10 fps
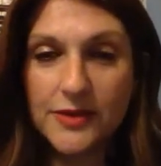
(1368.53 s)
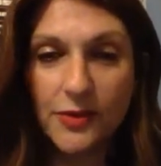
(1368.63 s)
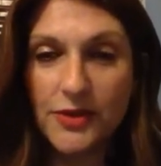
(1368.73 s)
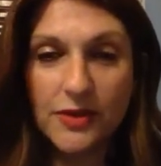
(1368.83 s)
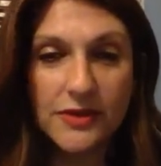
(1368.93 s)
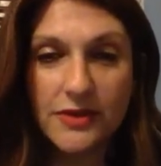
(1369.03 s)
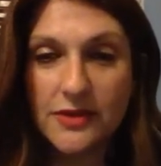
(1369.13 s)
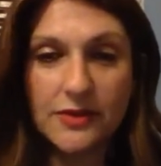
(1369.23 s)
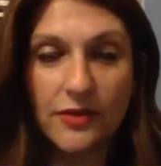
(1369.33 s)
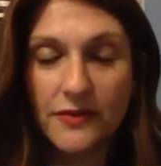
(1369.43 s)
soups on
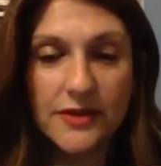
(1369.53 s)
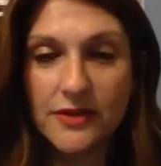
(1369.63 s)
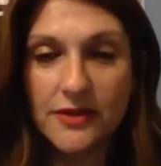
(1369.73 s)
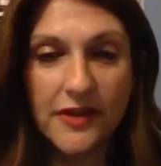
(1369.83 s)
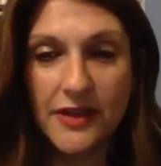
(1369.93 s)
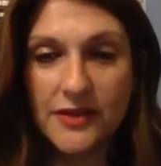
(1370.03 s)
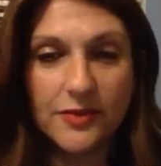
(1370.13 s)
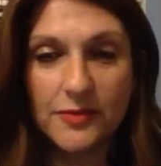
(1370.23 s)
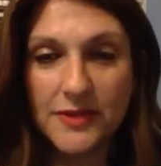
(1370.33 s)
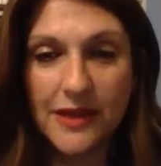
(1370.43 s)
stoves, thick
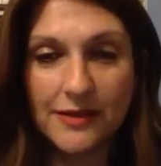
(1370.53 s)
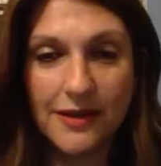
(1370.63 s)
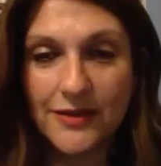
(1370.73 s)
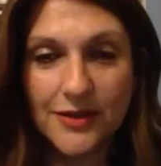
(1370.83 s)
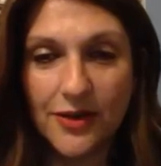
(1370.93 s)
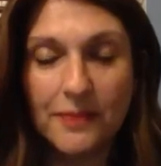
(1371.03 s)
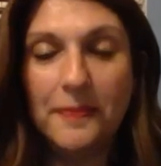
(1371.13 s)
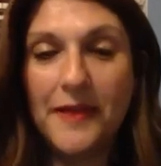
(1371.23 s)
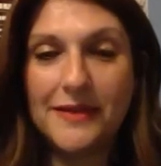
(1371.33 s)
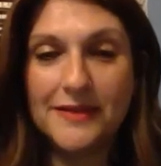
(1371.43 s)
soups. That's gone.
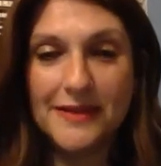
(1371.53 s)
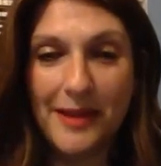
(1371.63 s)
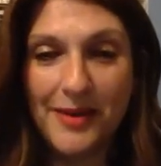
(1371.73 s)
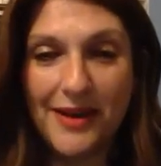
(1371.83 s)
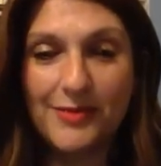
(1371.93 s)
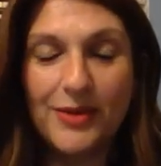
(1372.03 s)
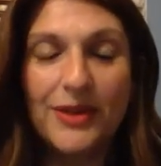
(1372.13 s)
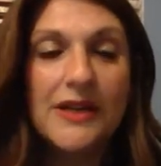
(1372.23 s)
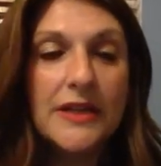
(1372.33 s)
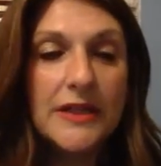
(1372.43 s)
That doesn't happen
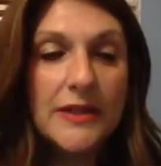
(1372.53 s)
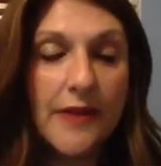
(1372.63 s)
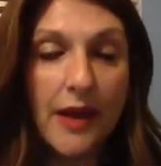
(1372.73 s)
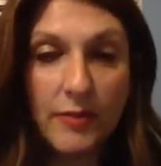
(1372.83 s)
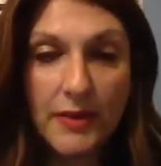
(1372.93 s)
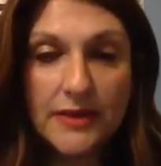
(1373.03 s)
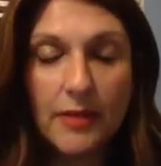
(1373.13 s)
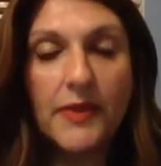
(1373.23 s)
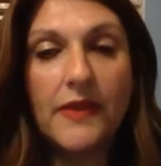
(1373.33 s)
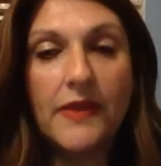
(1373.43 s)
anymore. So that would be
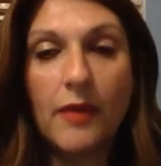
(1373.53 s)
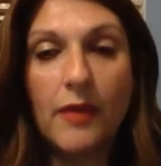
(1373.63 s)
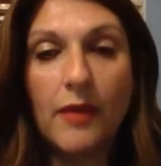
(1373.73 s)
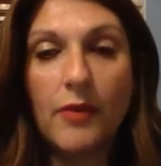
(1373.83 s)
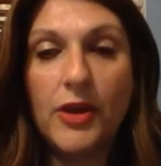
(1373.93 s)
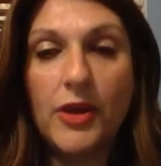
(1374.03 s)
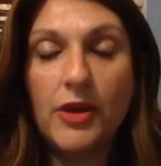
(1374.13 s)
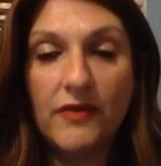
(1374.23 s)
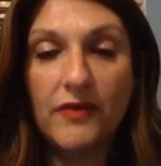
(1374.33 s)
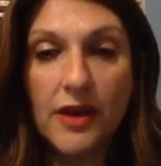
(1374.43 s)
something. That way you have a
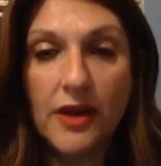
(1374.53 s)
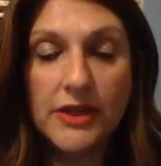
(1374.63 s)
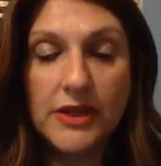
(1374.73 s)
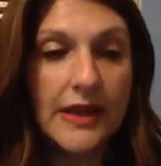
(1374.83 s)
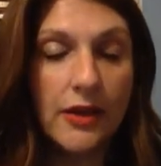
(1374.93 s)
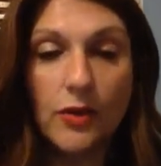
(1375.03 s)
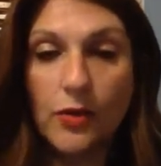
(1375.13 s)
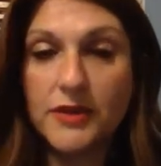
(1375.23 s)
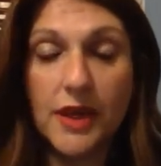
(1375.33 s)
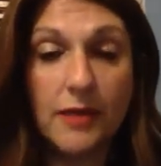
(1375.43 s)
nourishing snack at
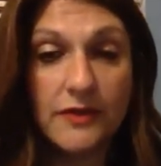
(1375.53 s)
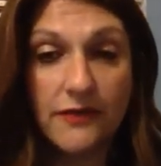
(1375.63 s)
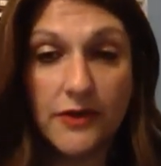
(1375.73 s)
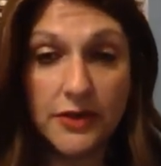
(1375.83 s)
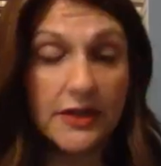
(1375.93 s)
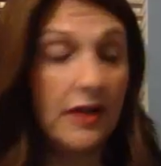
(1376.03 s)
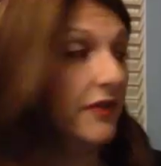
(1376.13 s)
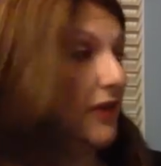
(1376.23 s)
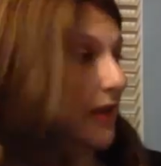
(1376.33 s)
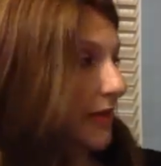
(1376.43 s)
all times for
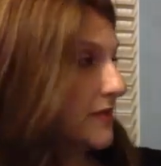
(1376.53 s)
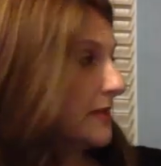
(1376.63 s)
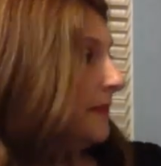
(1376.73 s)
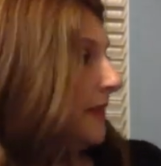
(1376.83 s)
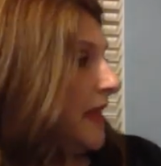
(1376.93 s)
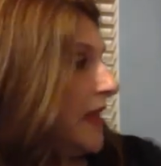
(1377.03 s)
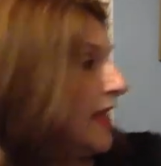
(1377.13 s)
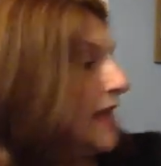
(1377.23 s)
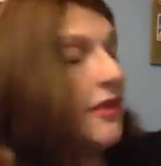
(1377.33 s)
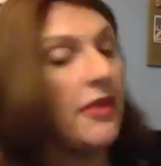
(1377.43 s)
yourself and others.
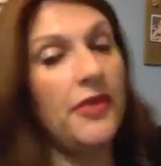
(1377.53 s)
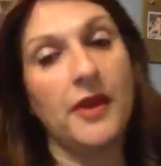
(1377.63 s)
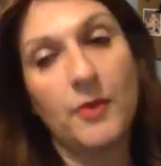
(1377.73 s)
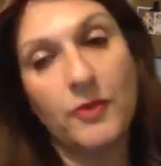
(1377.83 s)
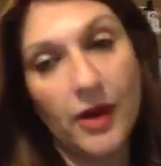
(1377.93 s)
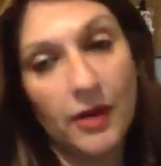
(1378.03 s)
Another thing I would